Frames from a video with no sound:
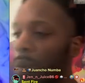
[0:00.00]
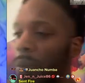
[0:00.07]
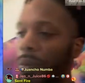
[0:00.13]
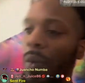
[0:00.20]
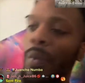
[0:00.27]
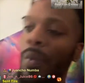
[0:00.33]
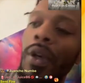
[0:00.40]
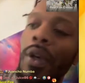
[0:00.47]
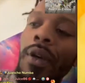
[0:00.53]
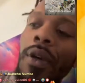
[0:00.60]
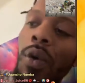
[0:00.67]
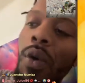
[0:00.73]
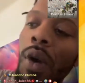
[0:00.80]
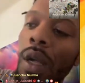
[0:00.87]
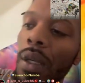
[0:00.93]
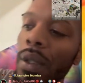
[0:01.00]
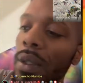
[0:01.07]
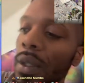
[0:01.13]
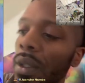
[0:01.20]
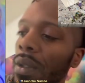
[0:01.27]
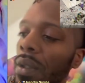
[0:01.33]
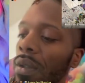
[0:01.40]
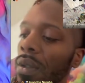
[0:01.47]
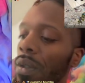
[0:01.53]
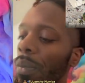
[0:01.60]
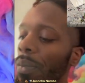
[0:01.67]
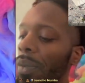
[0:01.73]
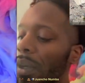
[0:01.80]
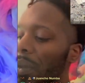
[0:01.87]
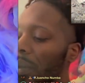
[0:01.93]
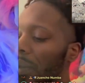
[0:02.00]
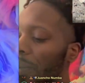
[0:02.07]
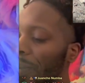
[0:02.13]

the, the better quality the better